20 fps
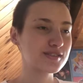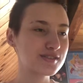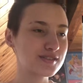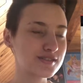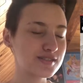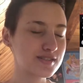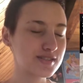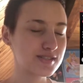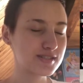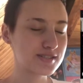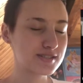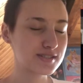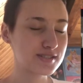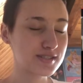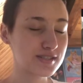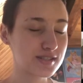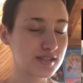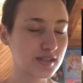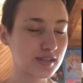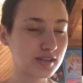She's
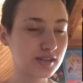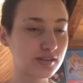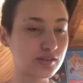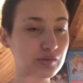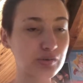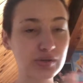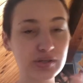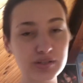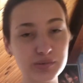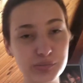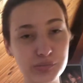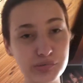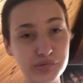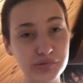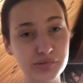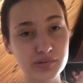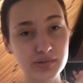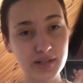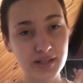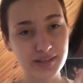
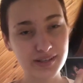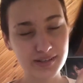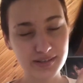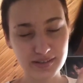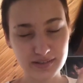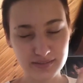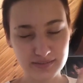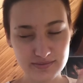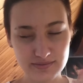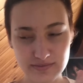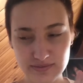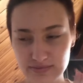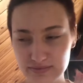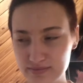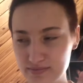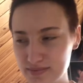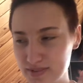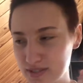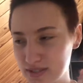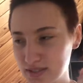incredible, like
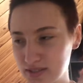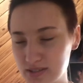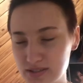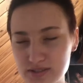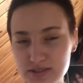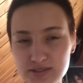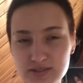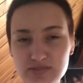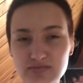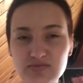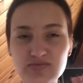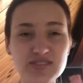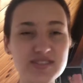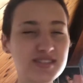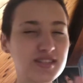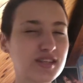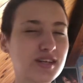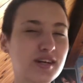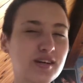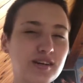just
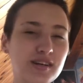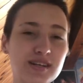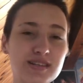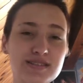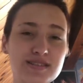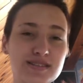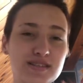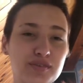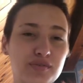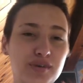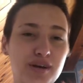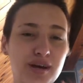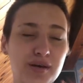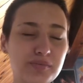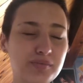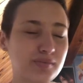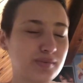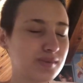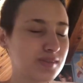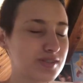visit her Instagram.